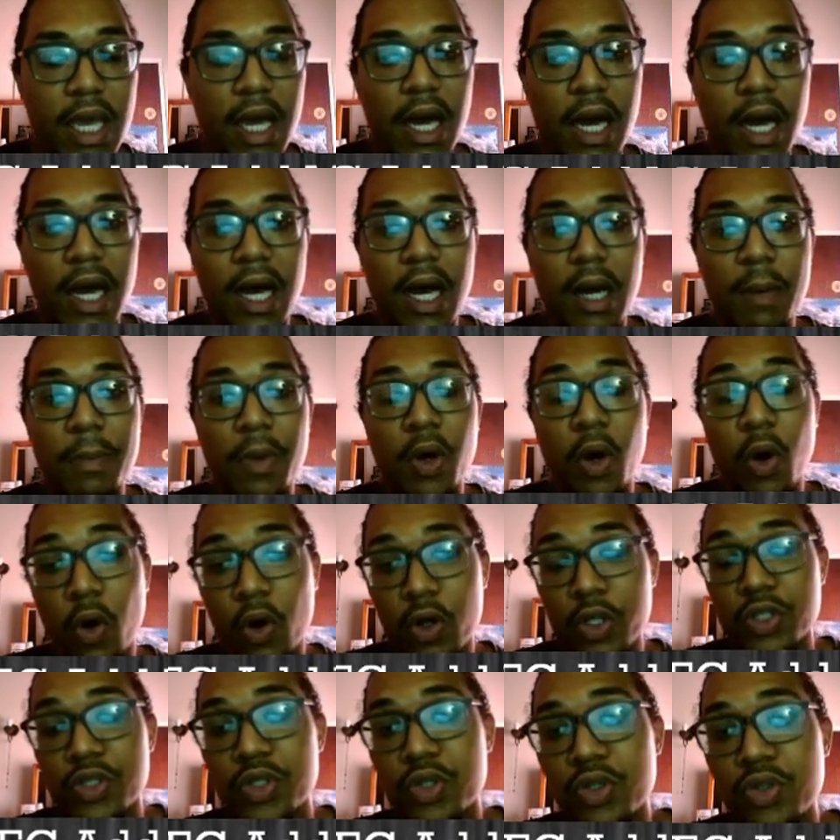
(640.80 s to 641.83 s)
Um,
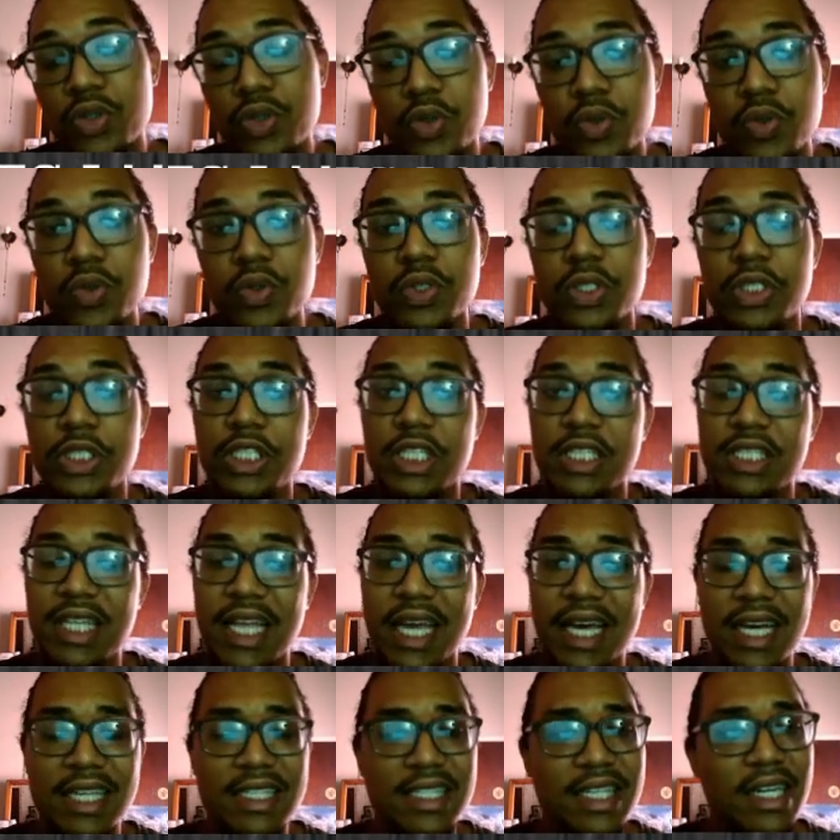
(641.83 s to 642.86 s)
also too, just
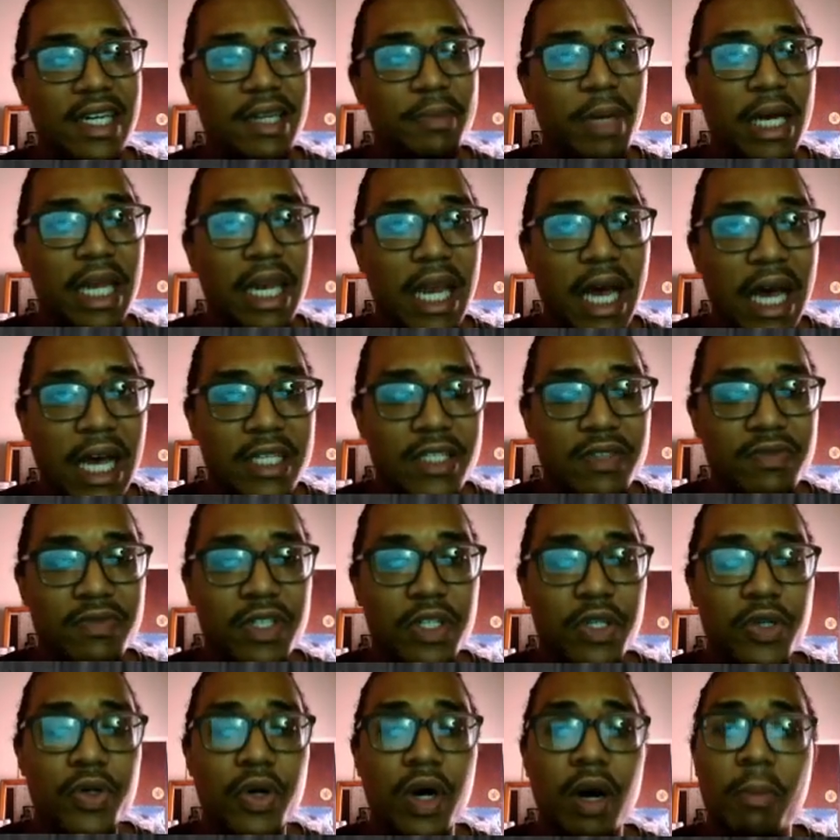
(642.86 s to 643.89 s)
like I said in my last
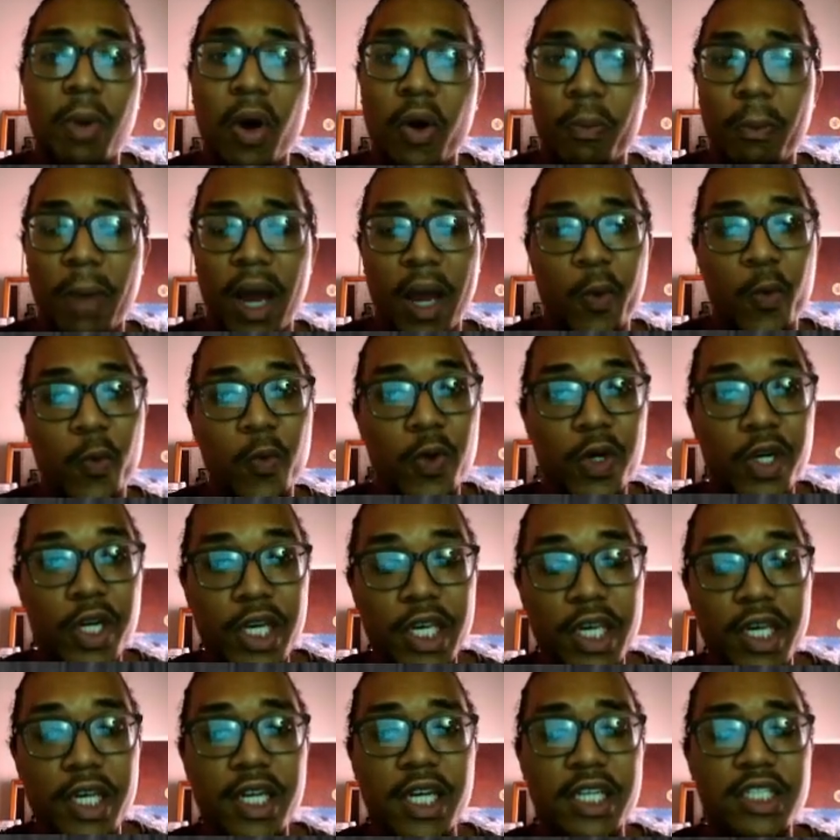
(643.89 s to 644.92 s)
video about my
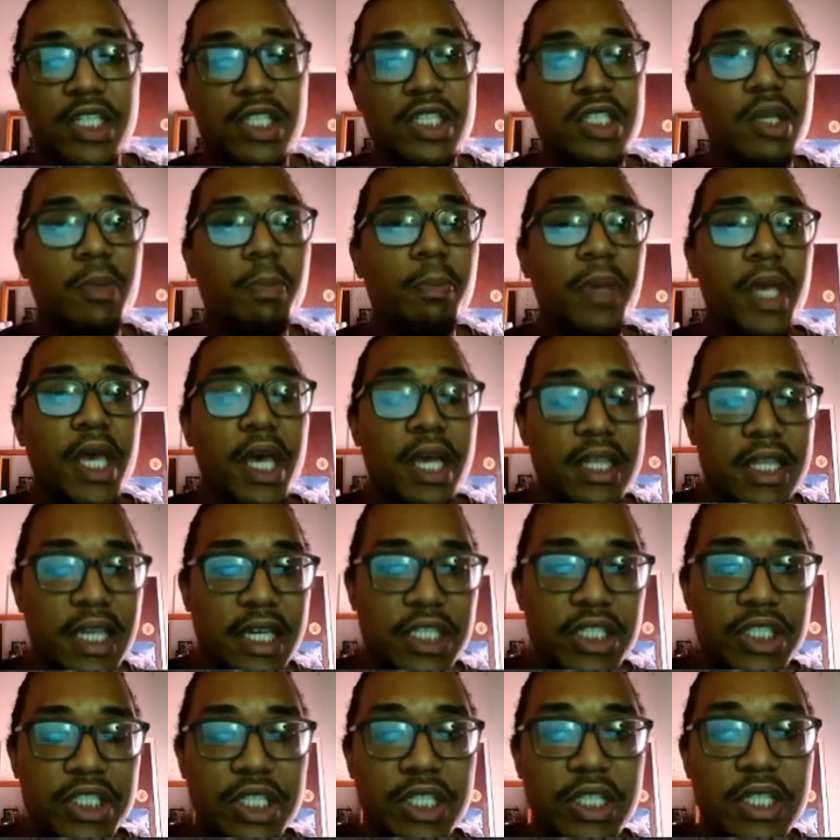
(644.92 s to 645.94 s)
working and just to pay
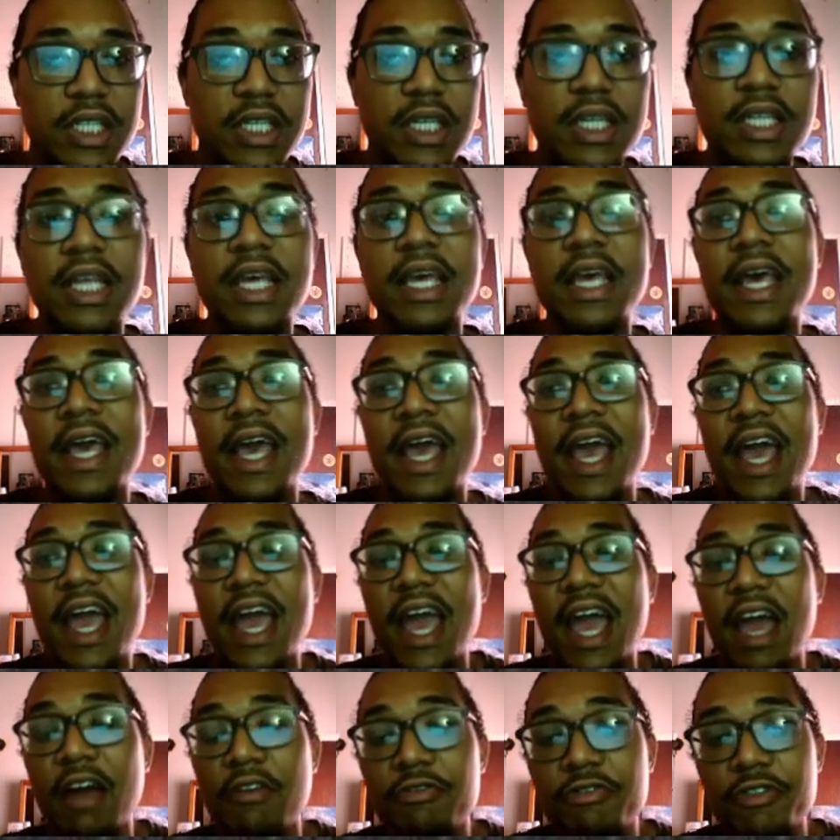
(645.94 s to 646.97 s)
attention to it,
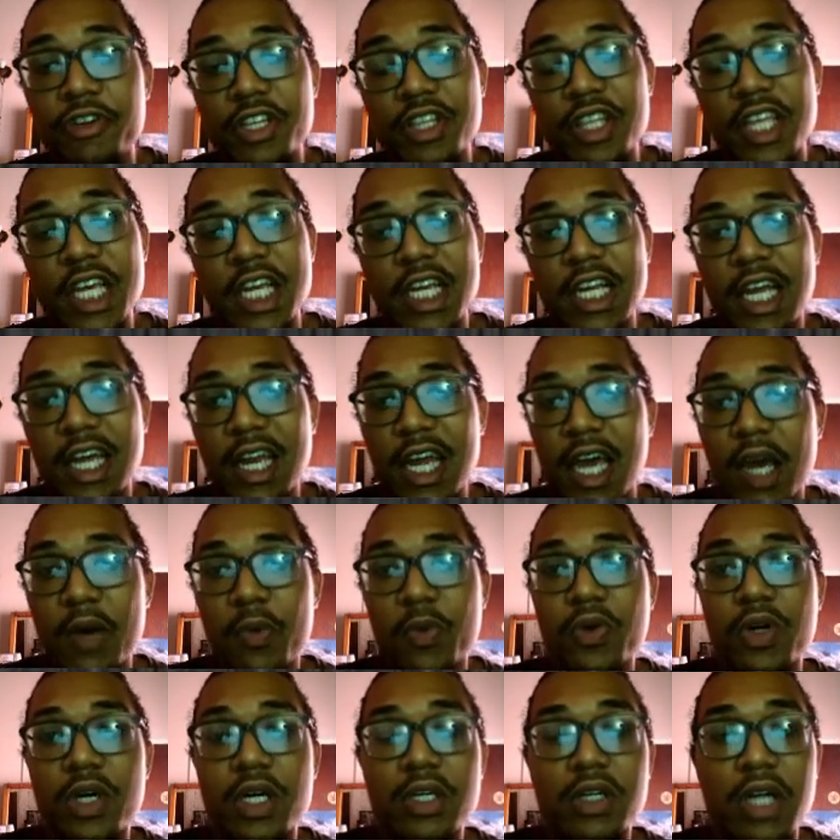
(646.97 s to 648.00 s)
everything that I,
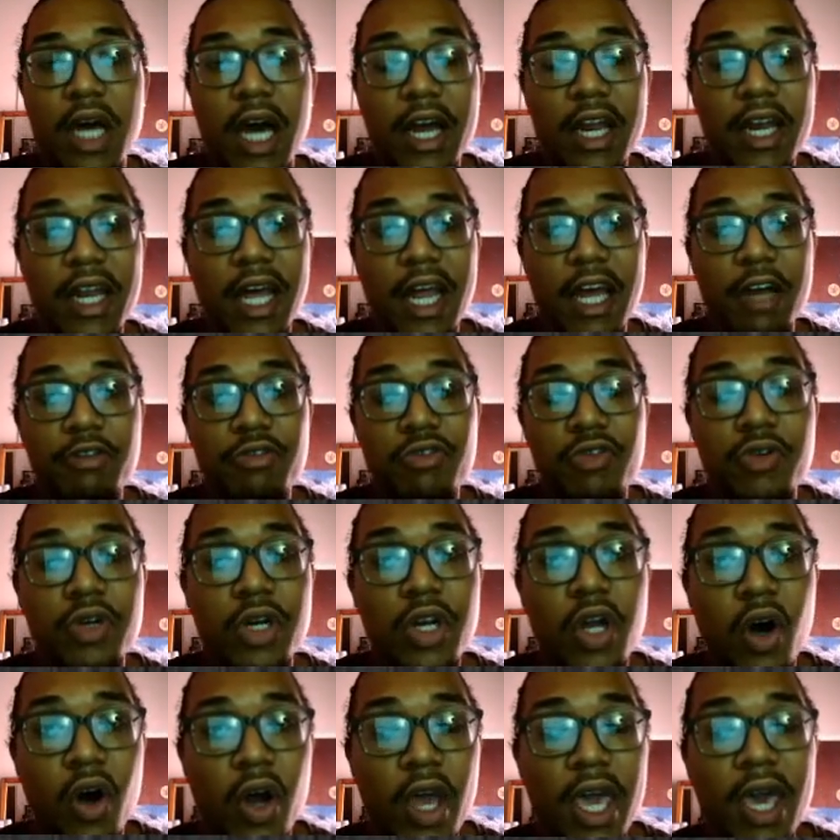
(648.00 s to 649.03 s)
work, I, that I
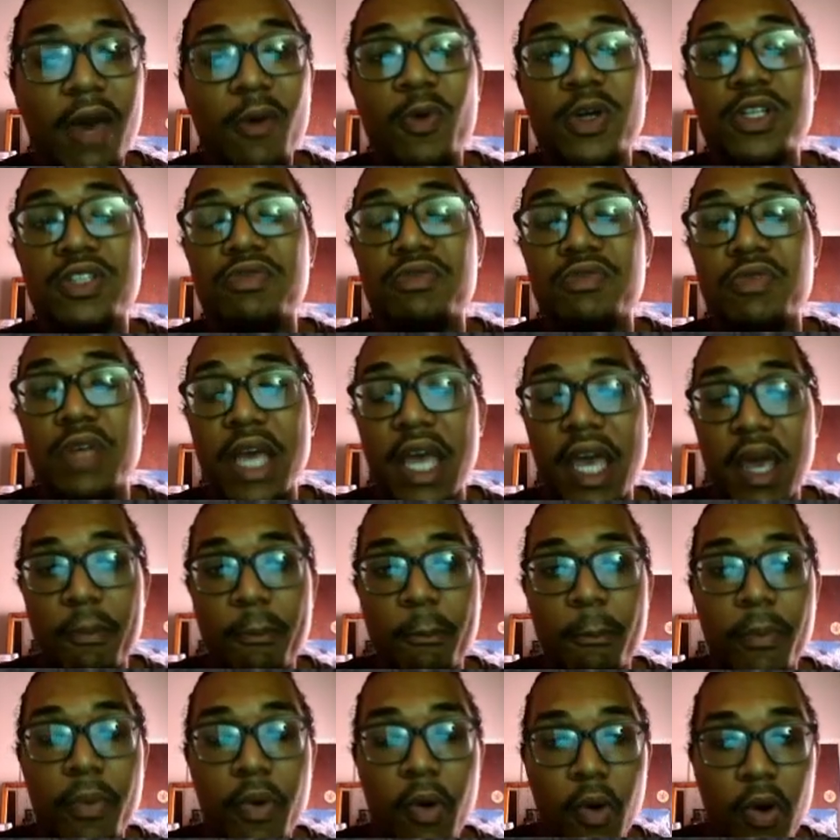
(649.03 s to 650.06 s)
wrote down here was
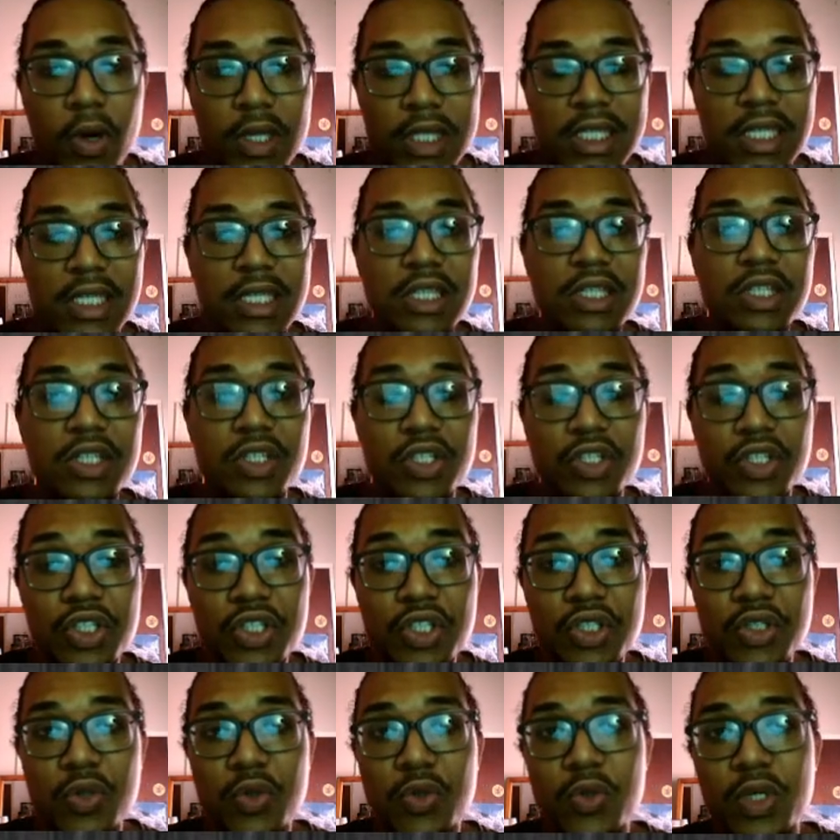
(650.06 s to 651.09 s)
important to
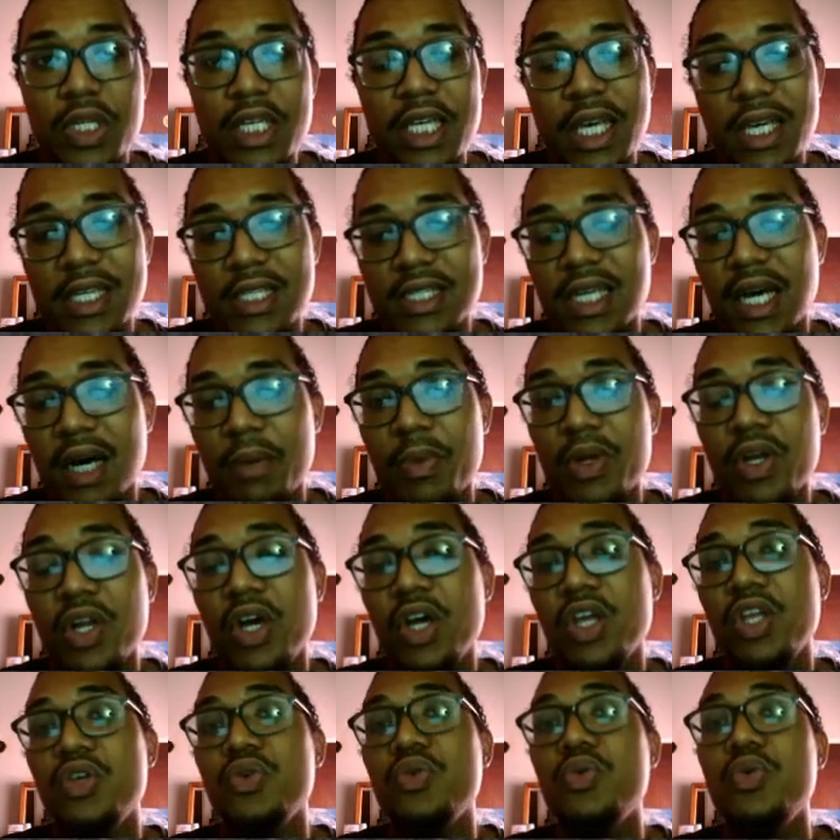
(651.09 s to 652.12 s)
show the
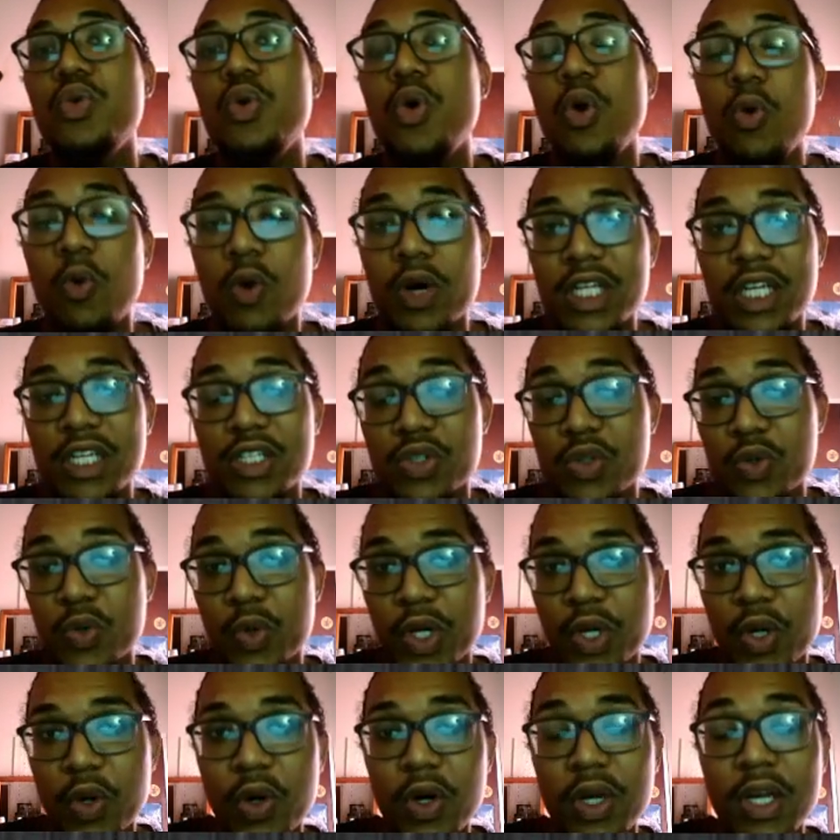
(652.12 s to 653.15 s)
examiner you know what is
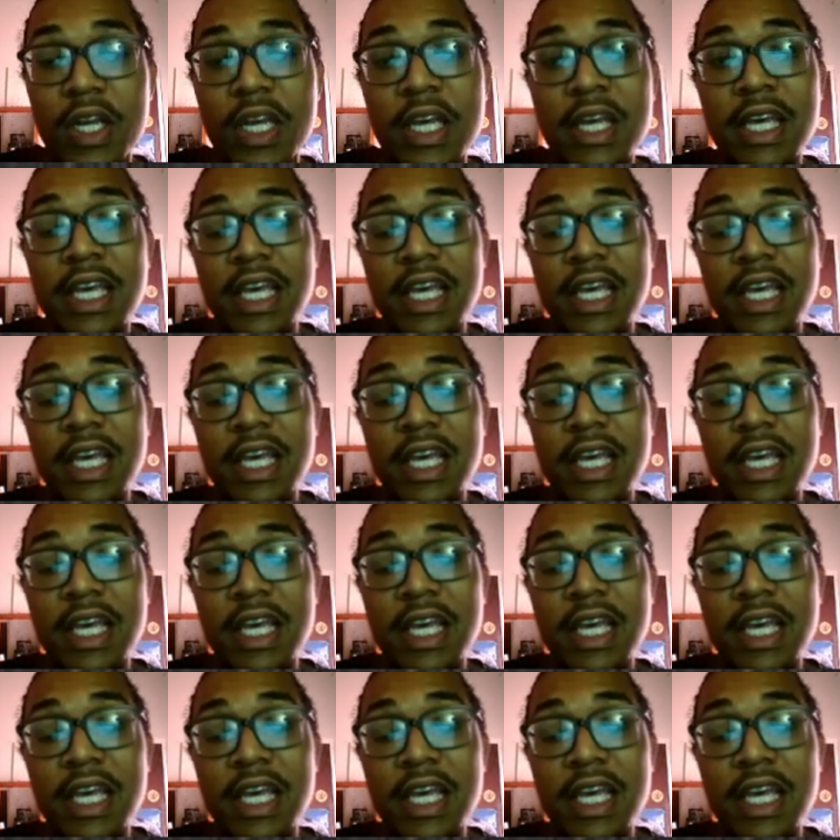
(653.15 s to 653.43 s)
going on.